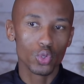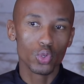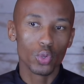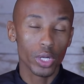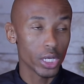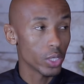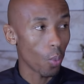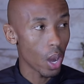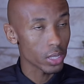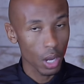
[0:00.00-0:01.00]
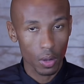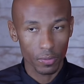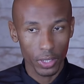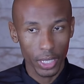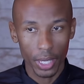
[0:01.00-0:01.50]
do you really want out
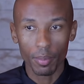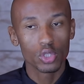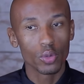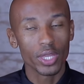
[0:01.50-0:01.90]
of the game so